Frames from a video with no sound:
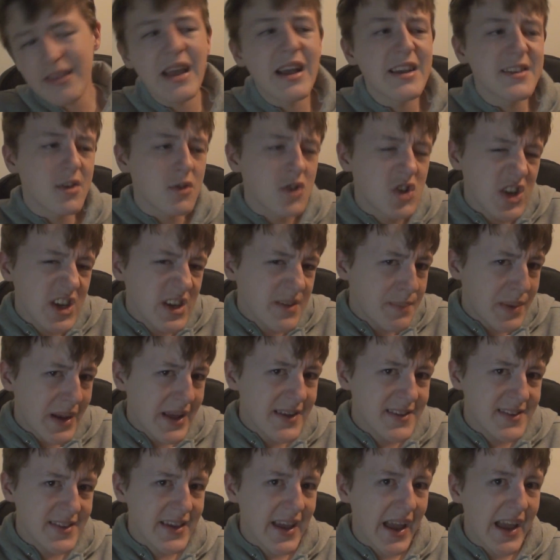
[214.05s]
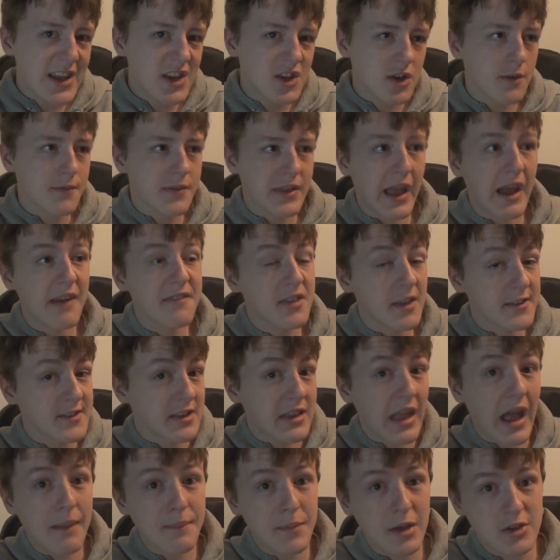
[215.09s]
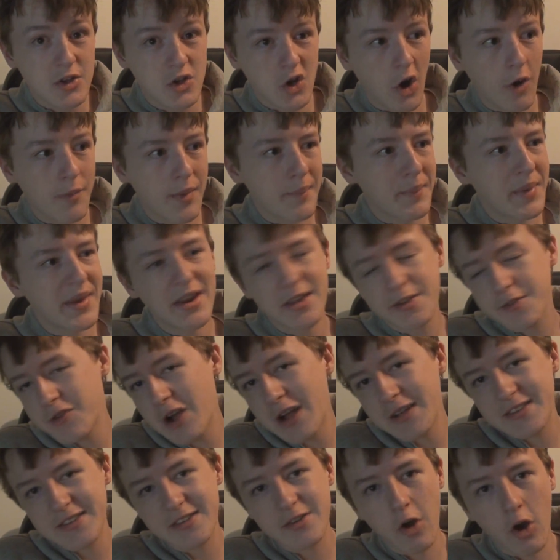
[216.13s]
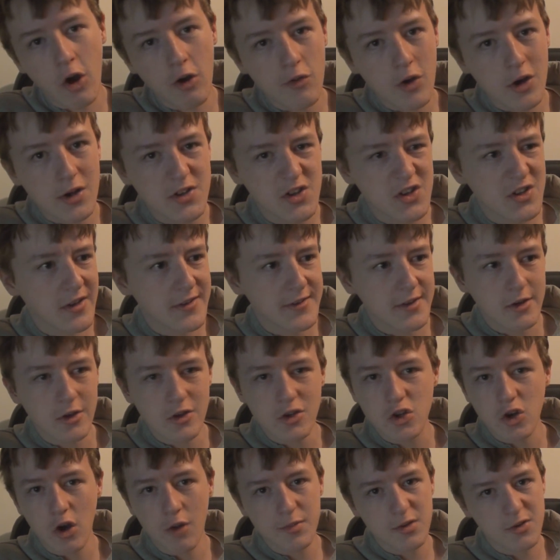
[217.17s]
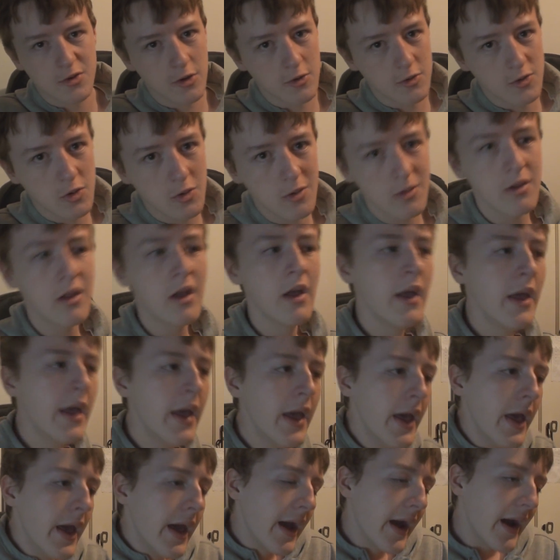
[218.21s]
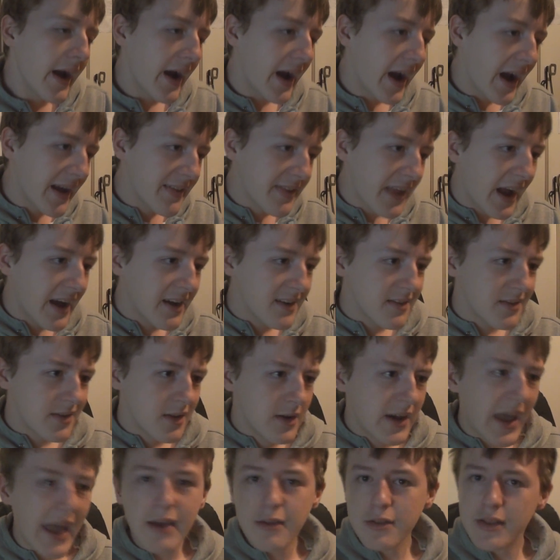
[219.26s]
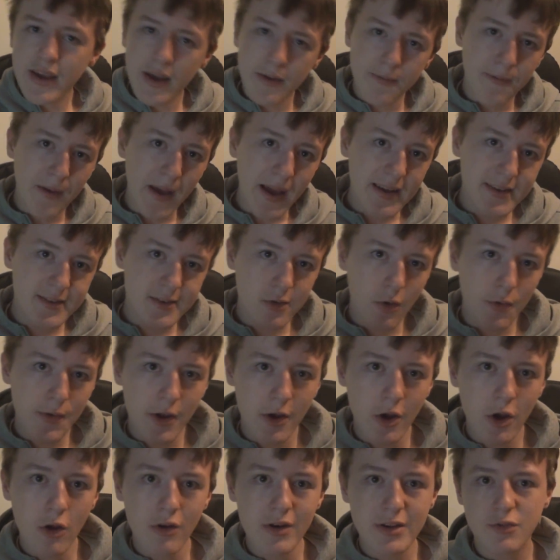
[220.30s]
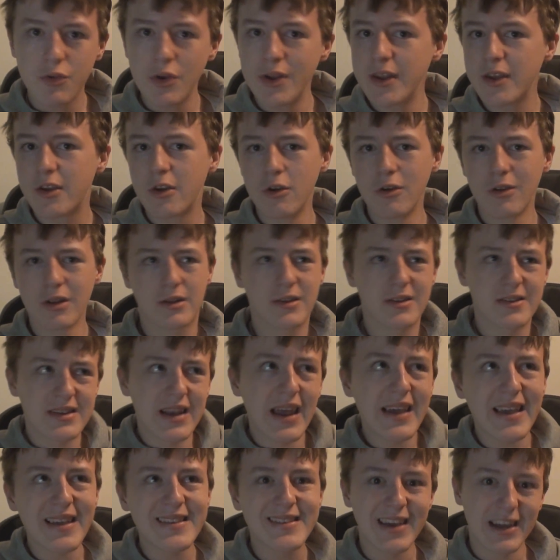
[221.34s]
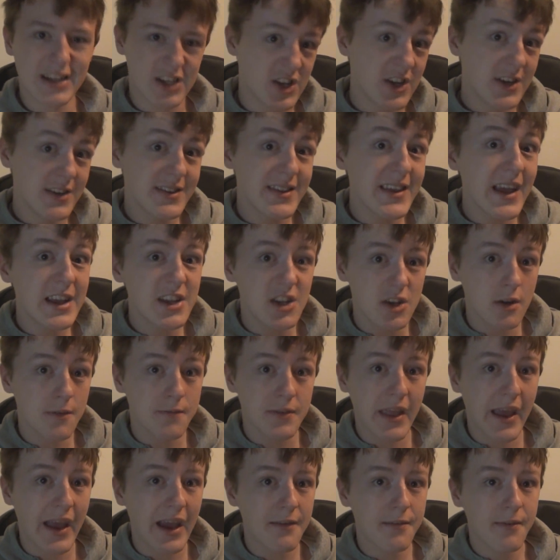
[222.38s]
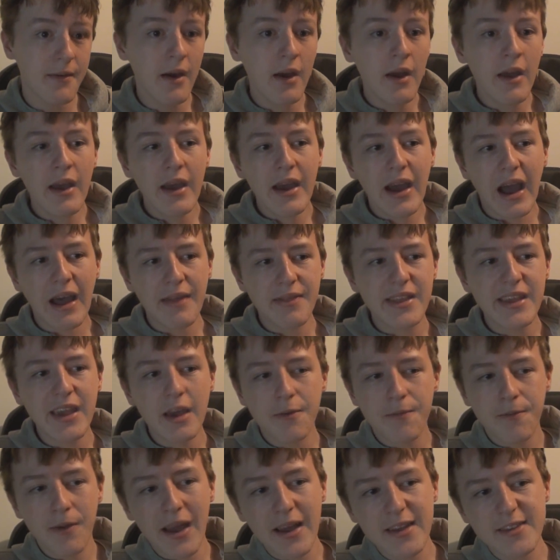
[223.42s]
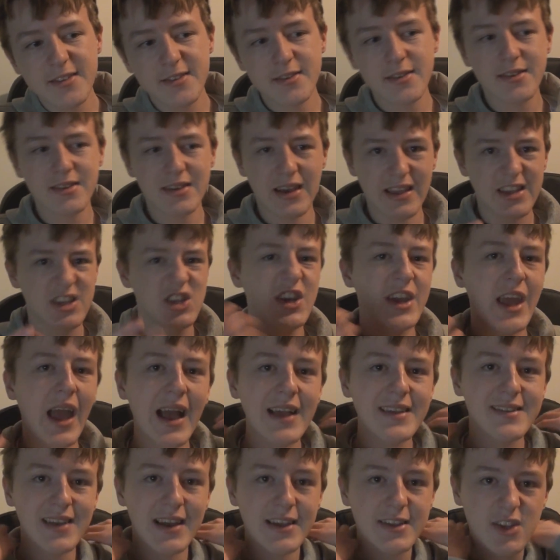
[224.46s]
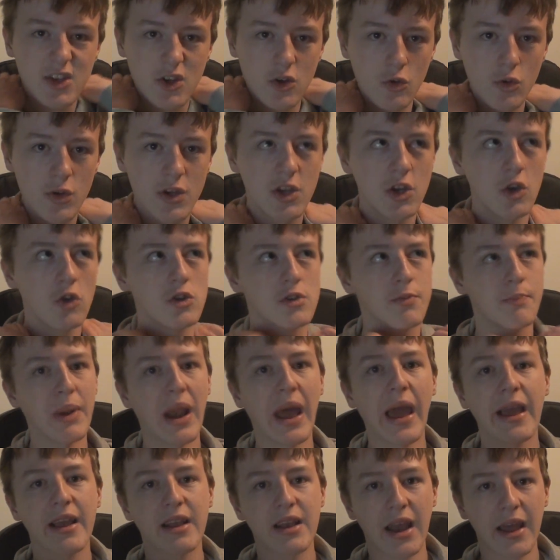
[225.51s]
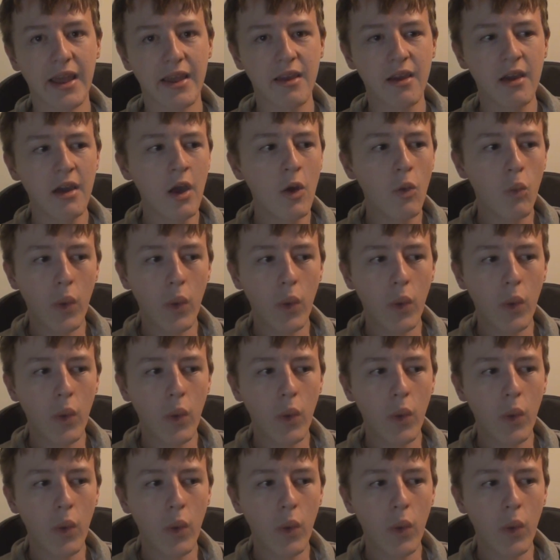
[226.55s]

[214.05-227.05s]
yeah, so she plays the Angel of Death, does a damn good job. I mean, it's Frances Conroy, she does a good job as usual. And the effects on her is really cool, because like I said, she's the Angel of Death, and the effects, like, she has like 2 huge black, like,